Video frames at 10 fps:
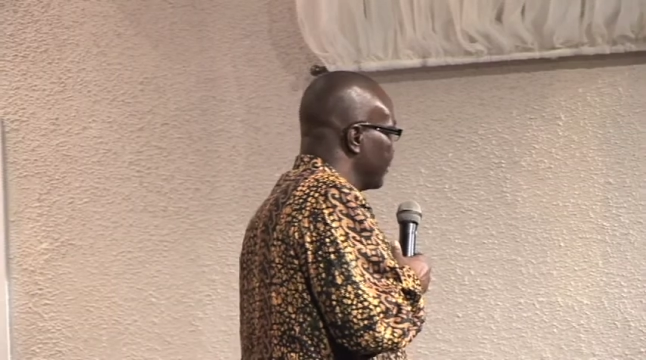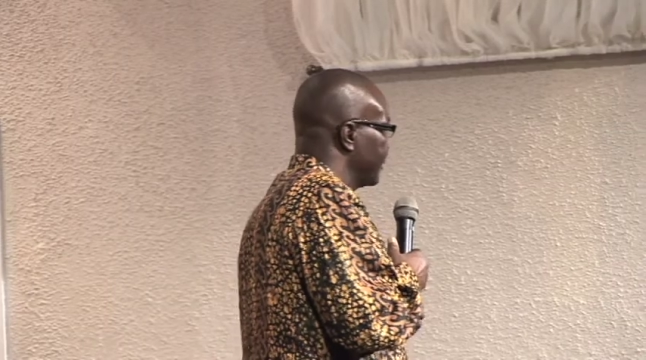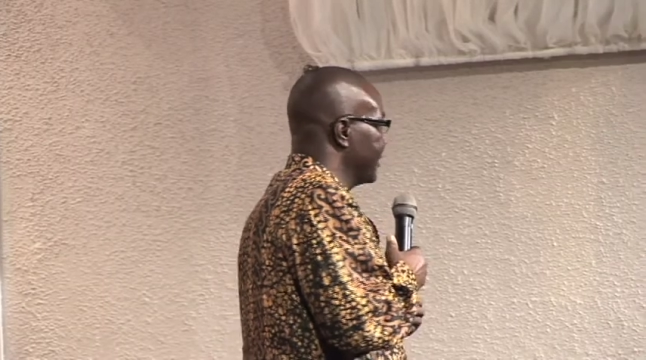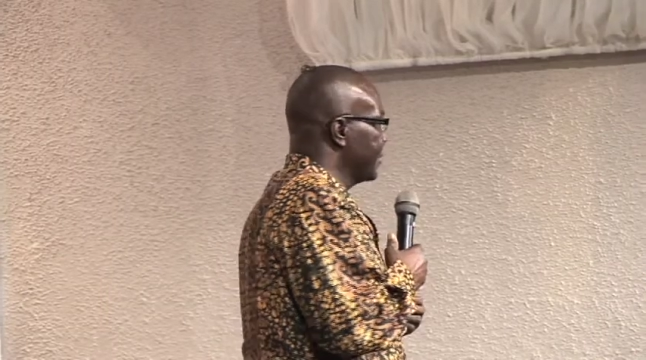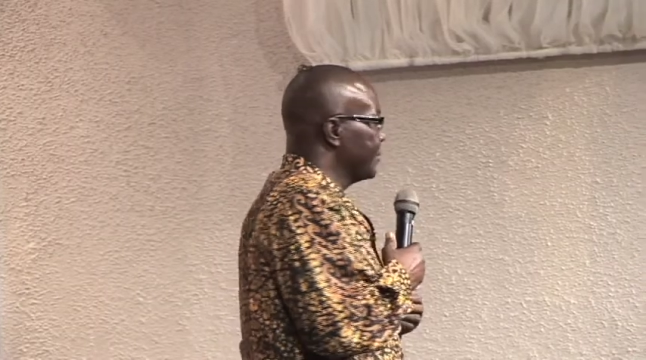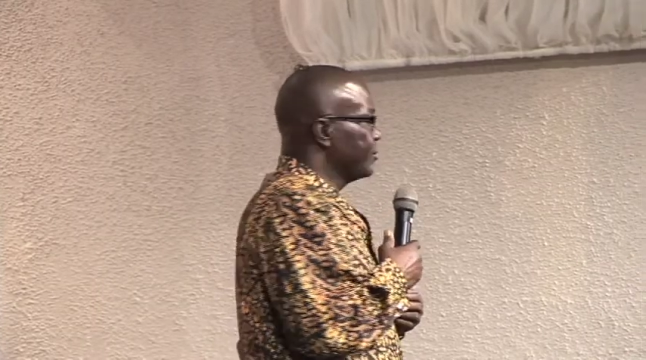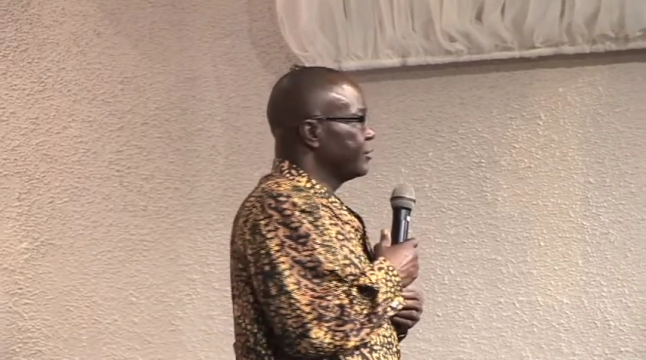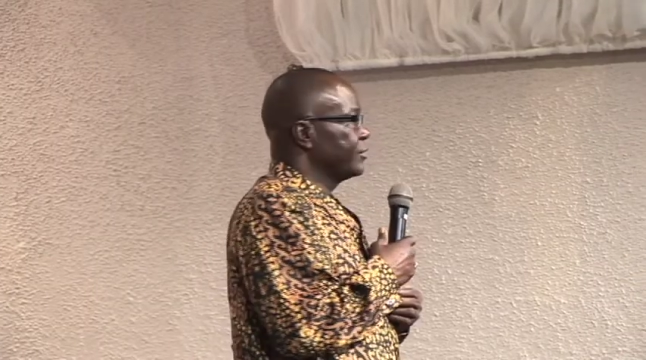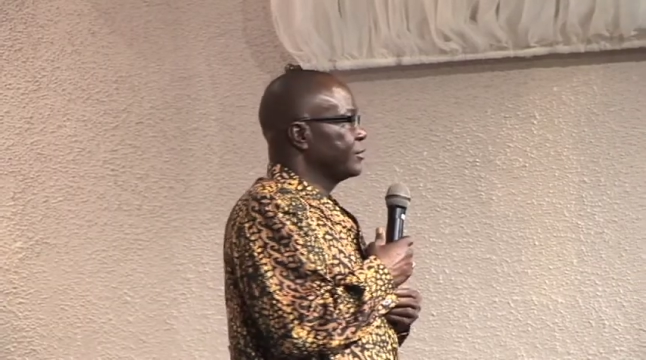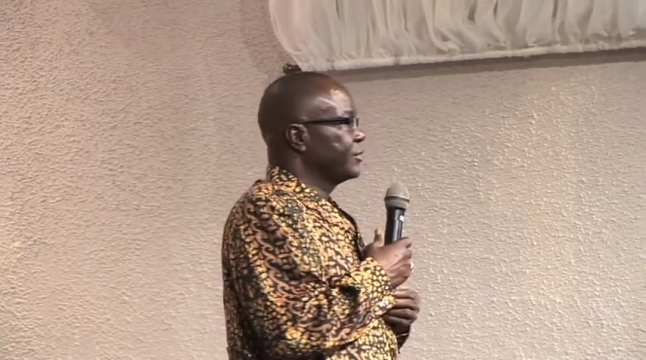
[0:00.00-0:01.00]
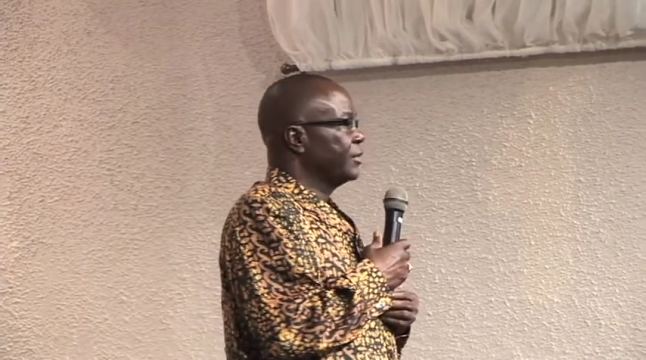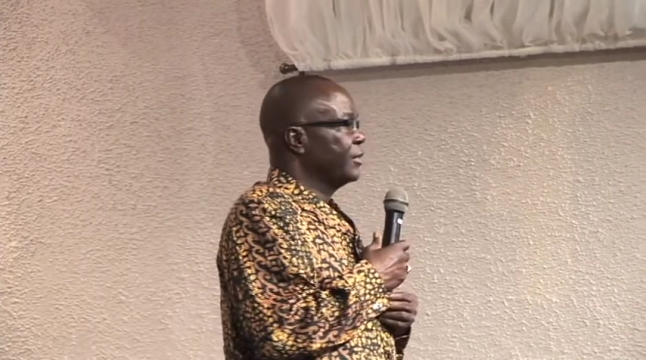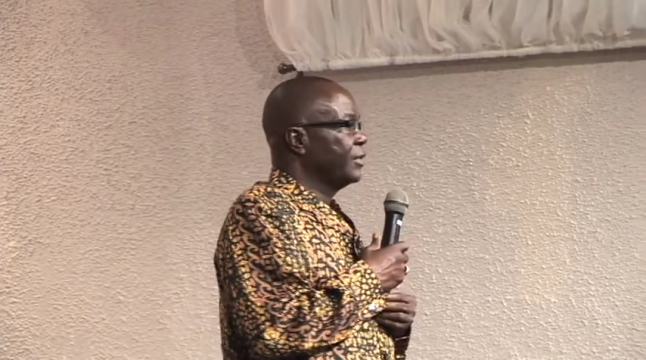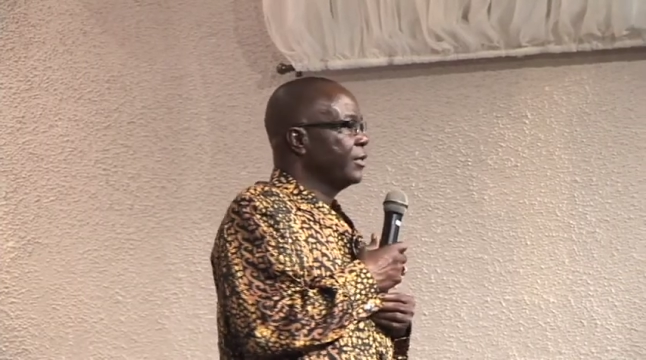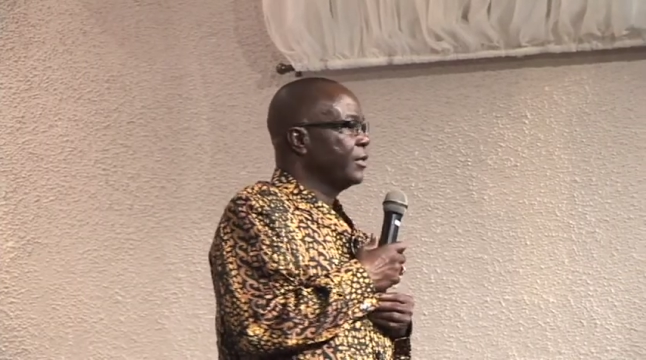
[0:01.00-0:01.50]
God can use
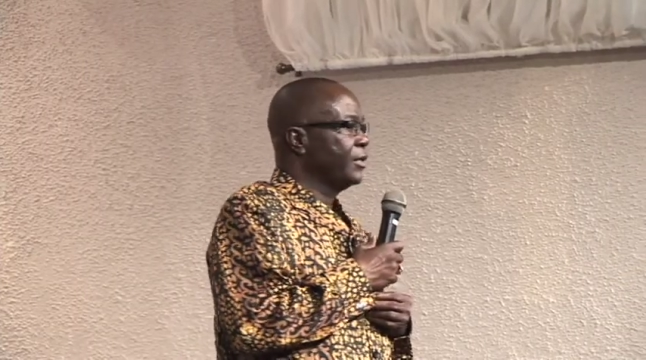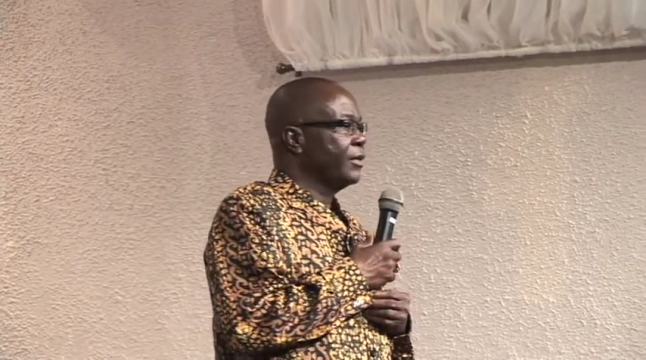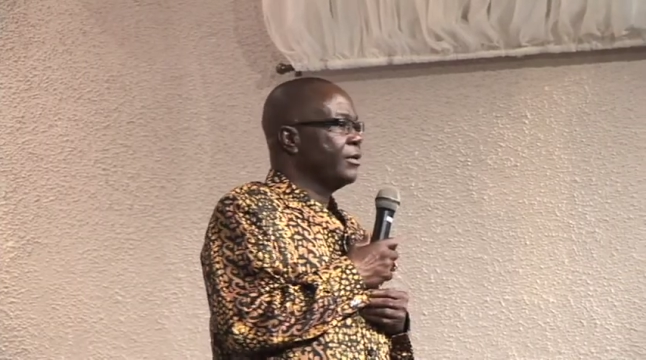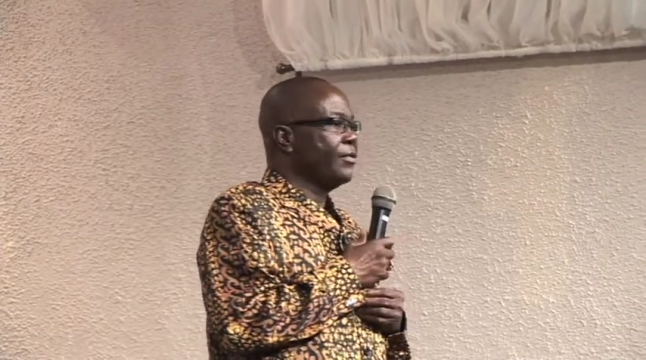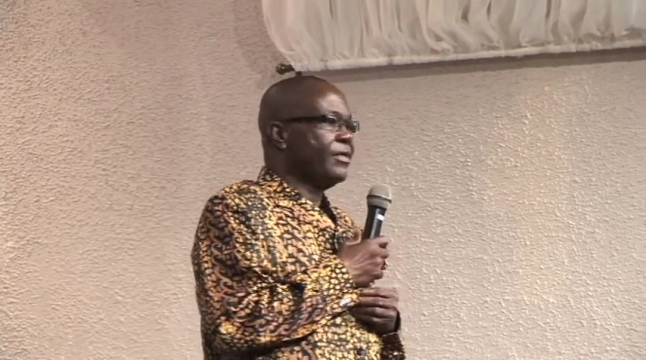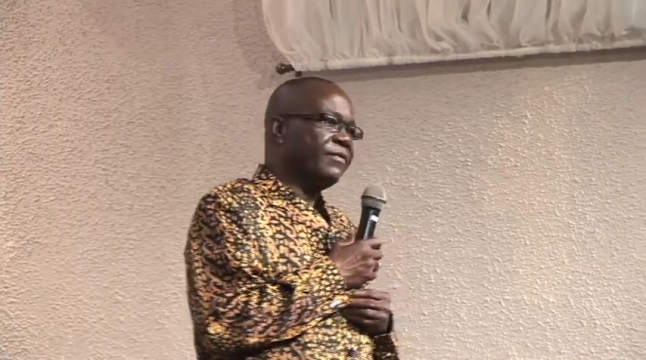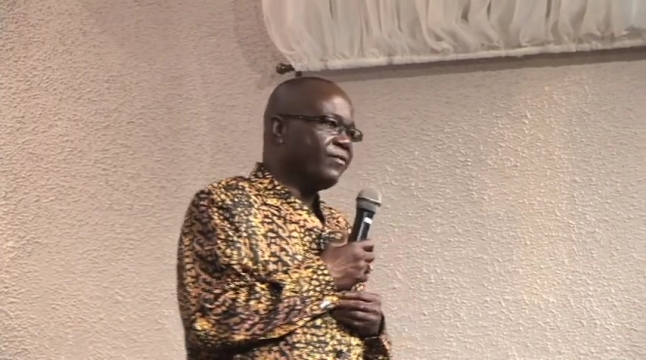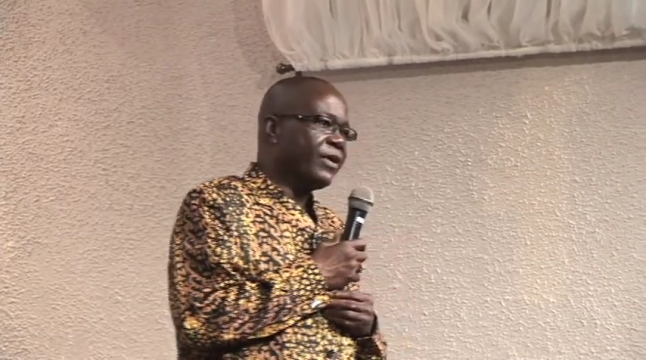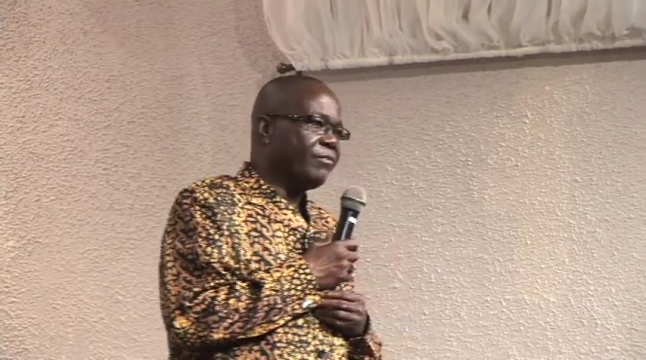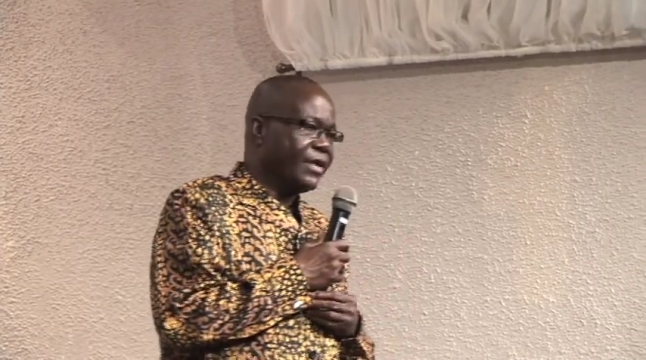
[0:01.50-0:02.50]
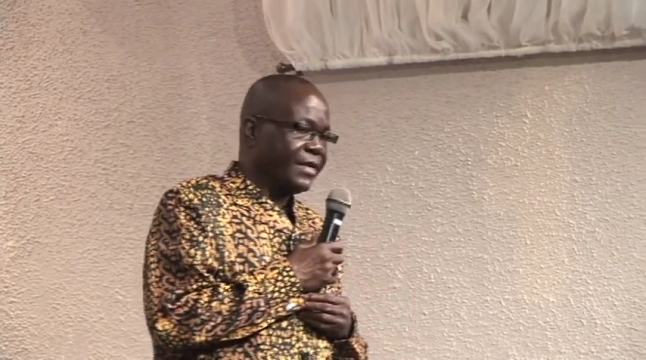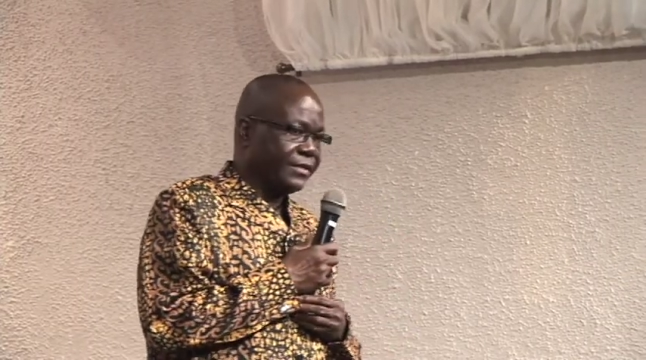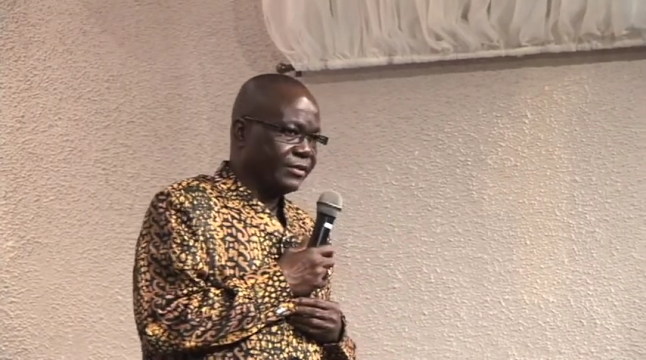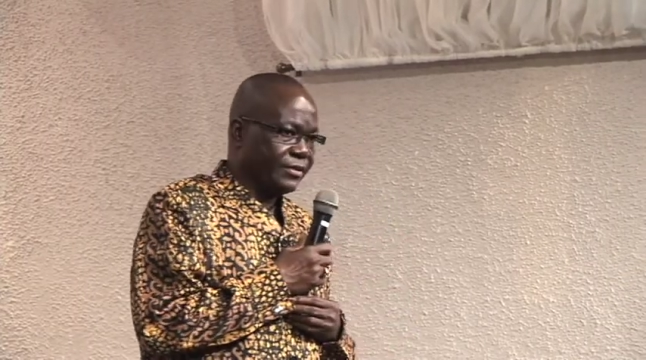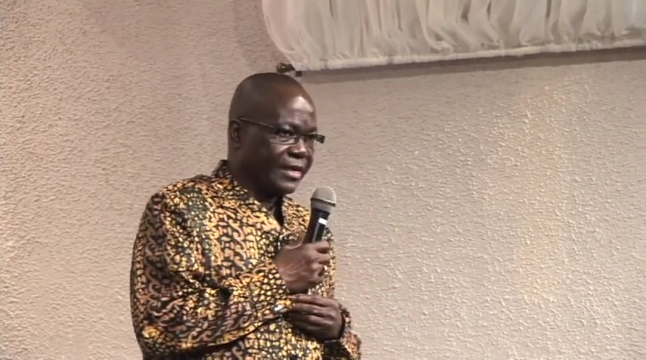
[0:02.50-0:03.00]
different
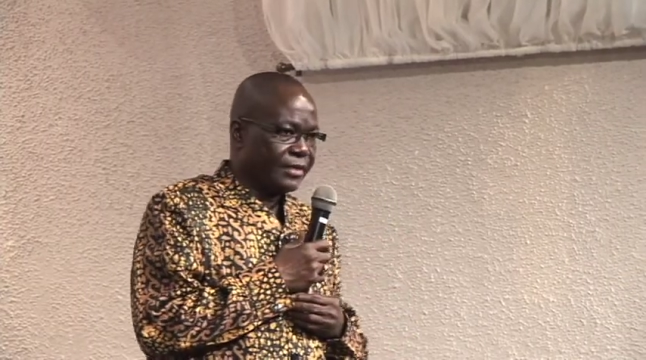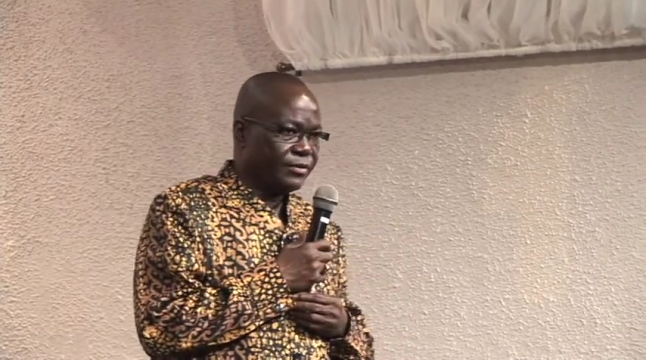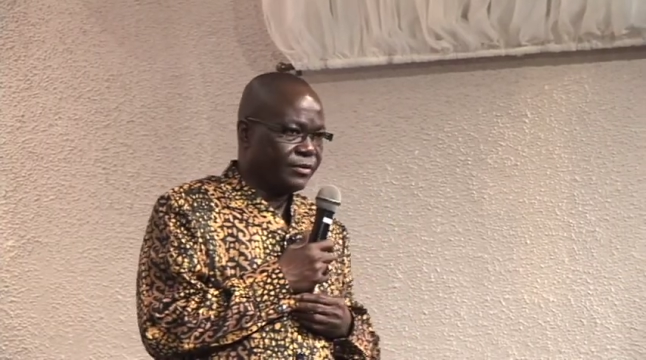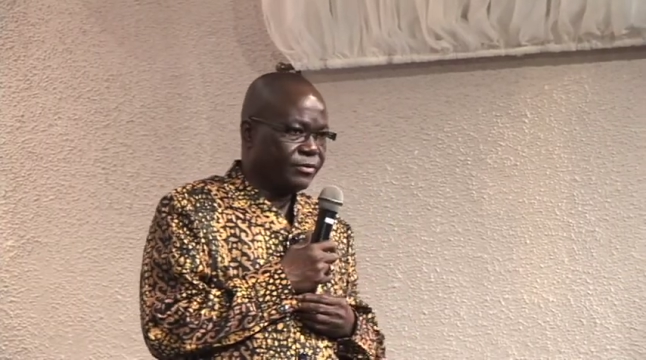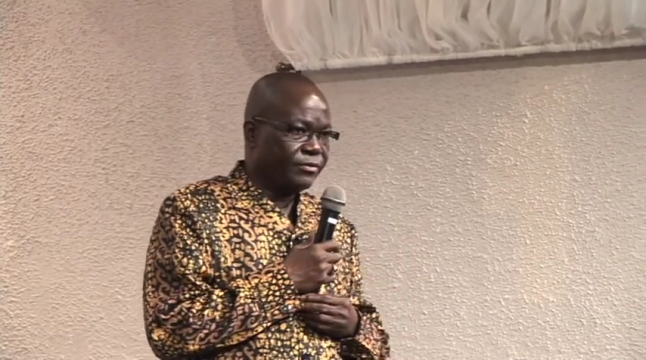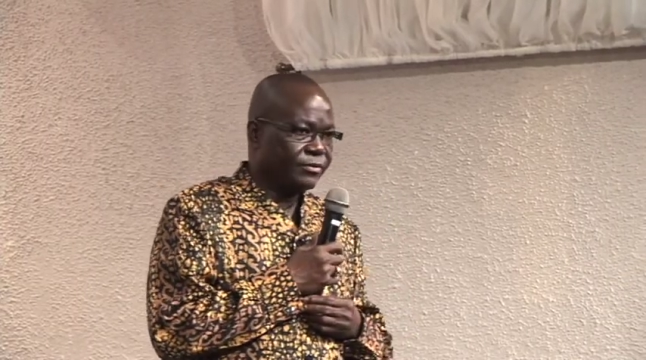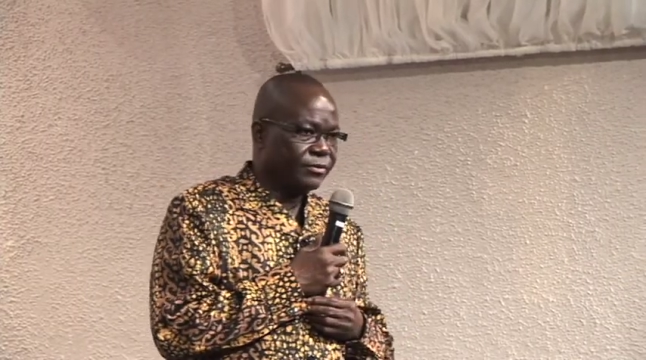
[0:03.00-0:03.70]
means to get to you.